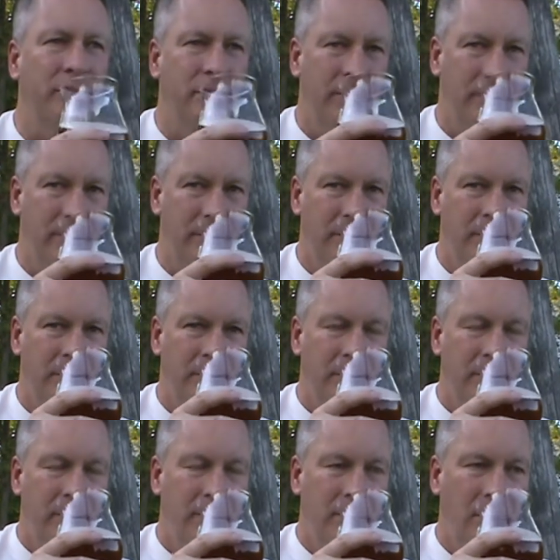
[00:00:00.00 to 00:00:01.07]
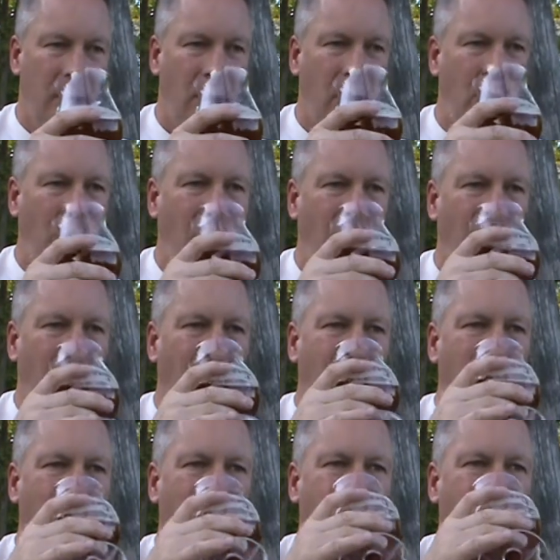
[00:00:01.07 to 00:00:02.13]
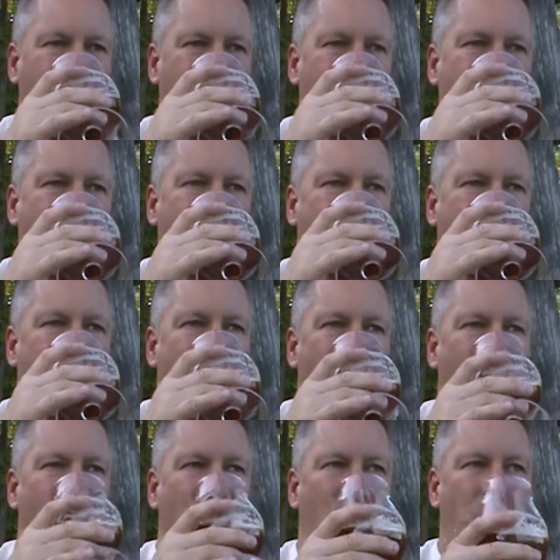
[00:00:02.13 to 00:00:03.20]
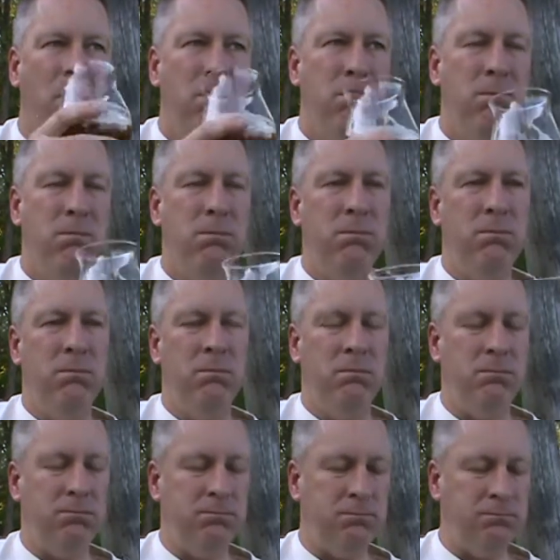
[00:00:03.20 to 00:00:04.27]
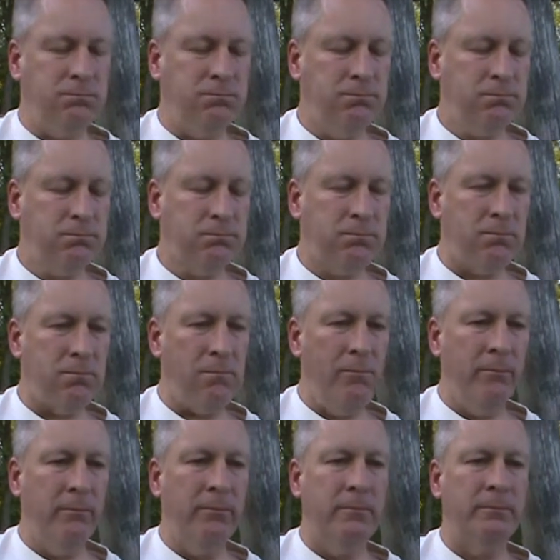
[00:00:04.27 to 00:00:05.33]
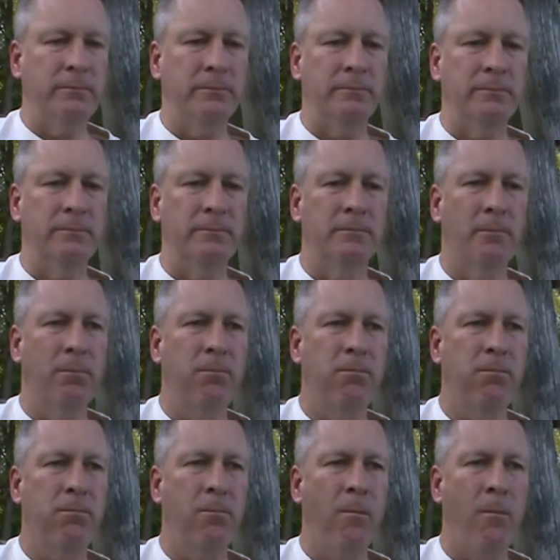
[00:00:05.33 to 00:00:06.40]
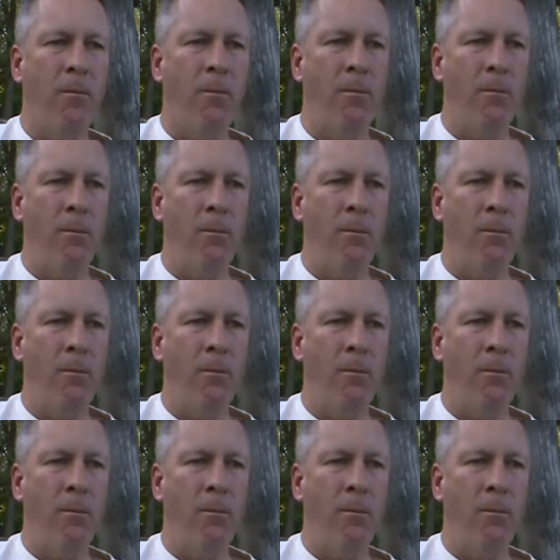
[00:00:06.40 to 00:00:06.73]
(no one is talking)